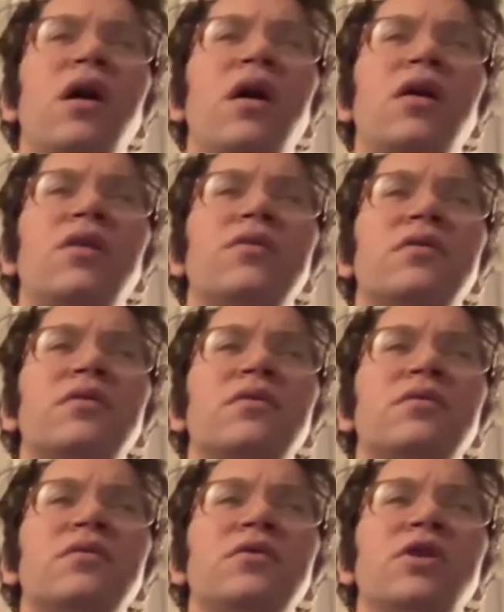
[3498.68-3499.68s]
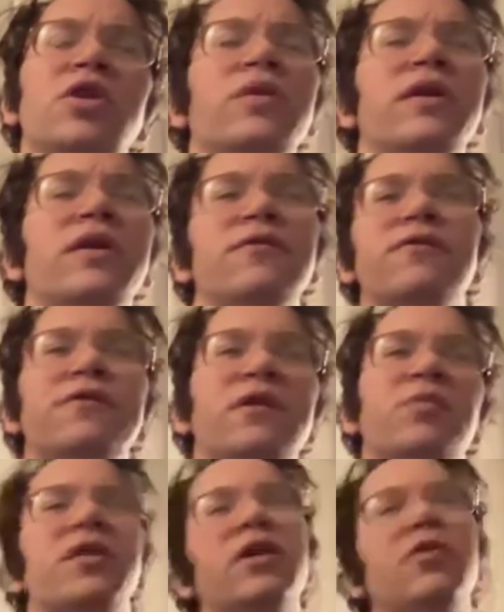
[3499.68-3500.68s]
uh even if
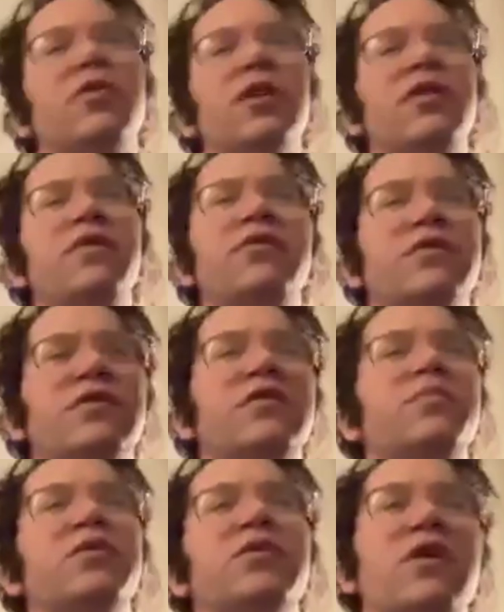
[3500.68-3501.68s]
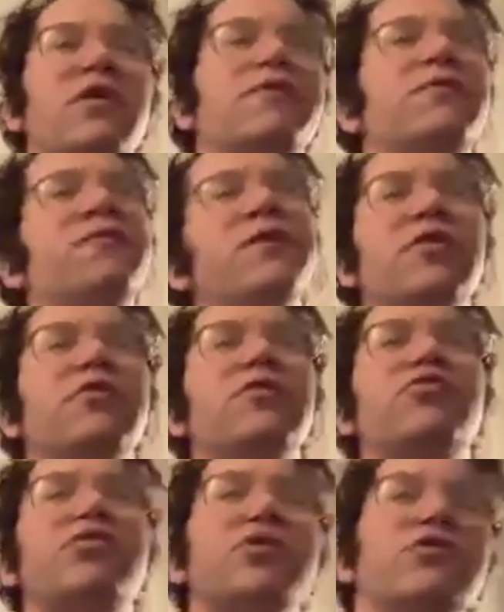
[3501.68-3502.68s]
someone like Will Elder is this beloved figure
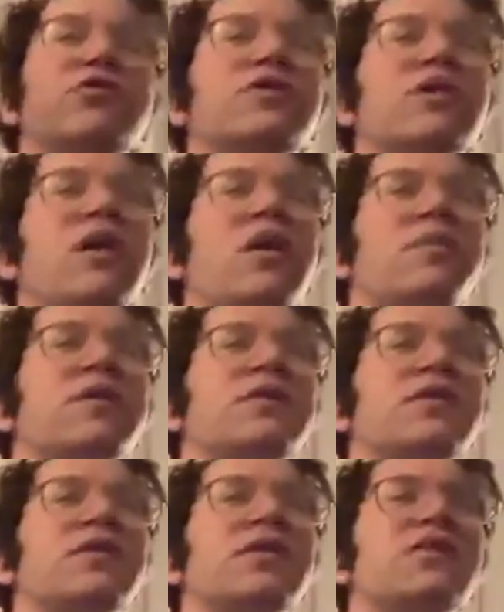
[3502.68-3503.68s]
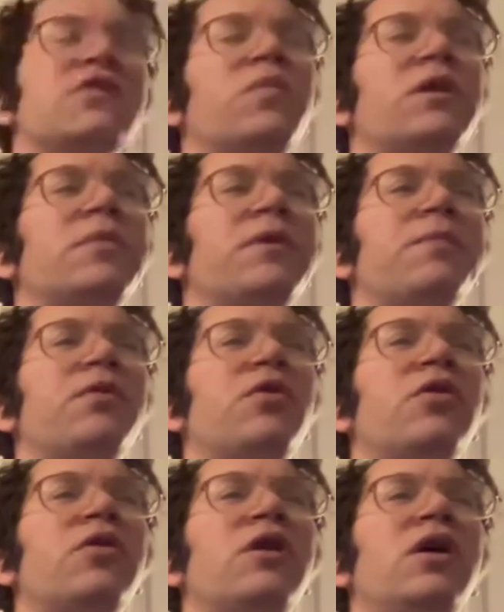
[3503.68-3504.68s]
in traditional comics, I think so many
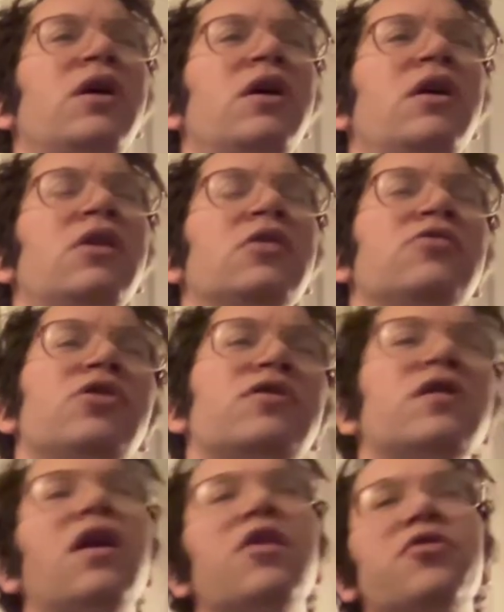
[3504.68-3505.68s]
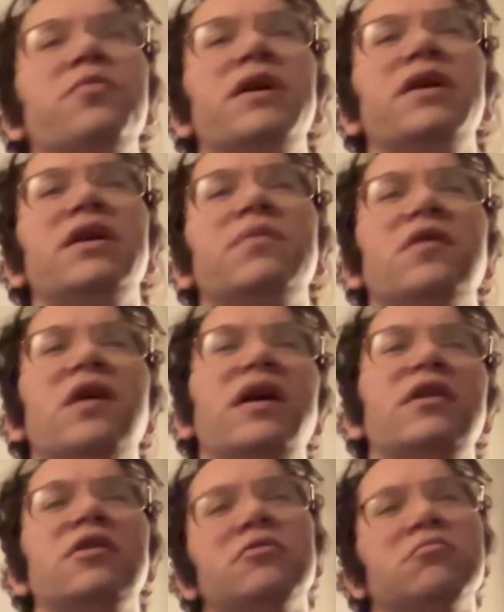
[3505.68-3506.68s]
people look to other mediums
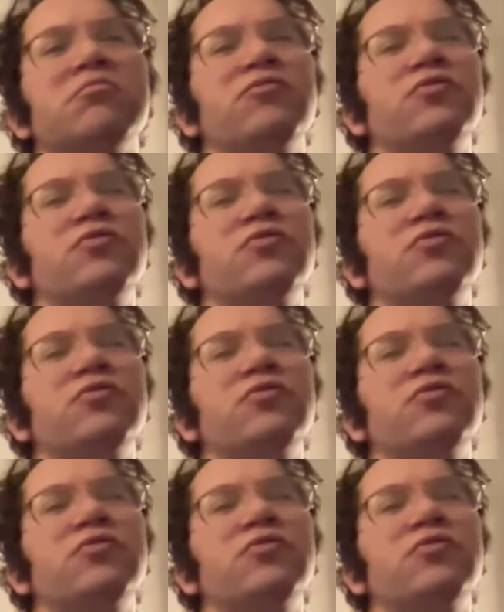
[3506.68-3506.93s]
like